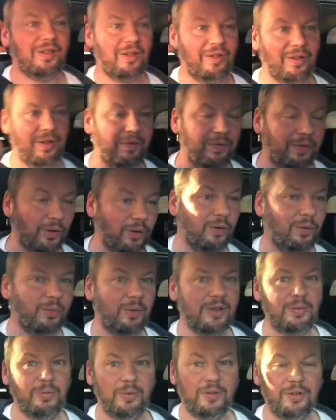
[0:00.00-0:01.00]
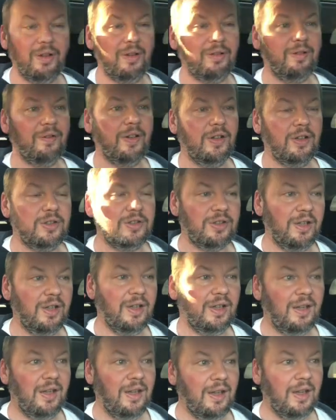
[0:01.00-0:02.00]
on the floor, which was
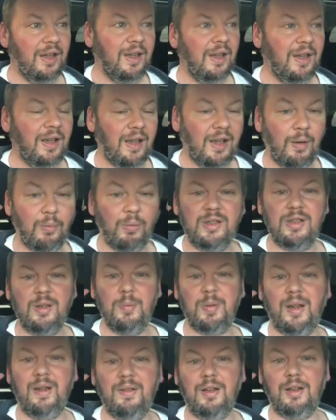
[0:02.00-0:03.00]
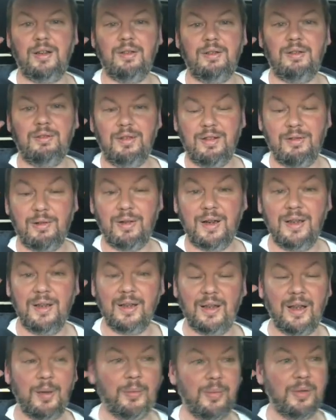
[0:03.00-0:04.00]
non-functioning, and would you believe the green
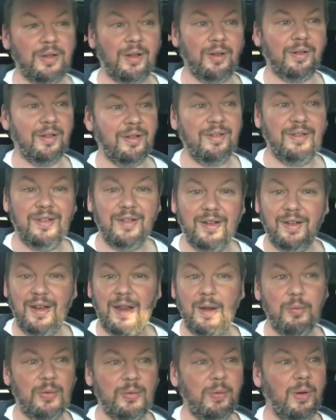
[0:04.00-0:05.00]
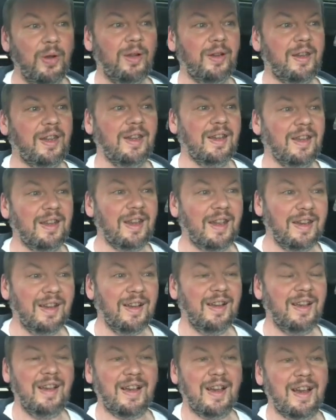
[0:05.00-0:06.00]
light was on? It was working again.
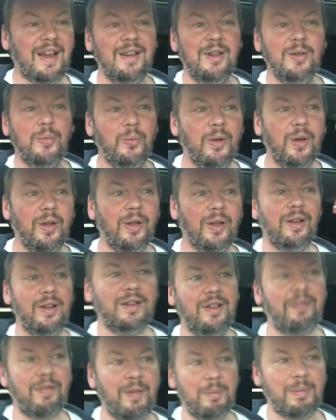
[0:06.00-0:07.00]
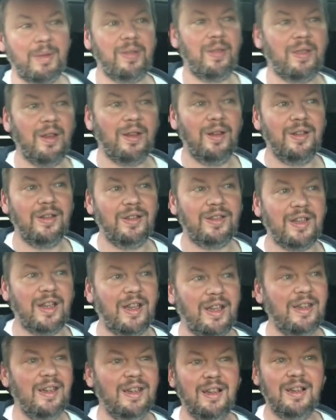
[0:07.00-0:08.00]
It hadn't worked from the
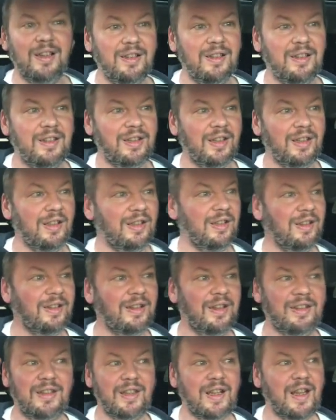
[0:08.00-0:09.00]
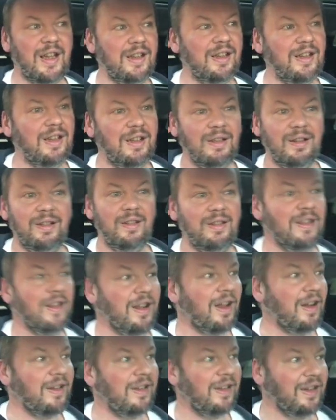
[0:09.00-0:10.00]
Thursday until the Saturday
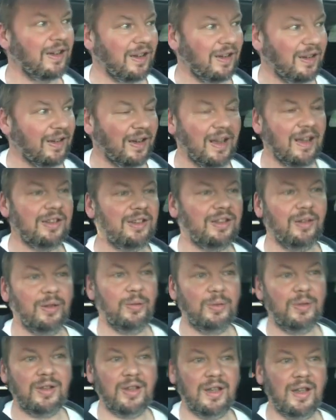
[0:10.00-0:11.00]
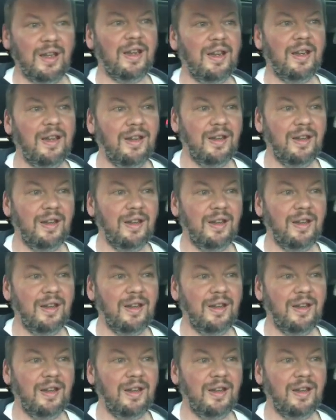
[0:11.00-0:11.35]
night I'd last looked at it.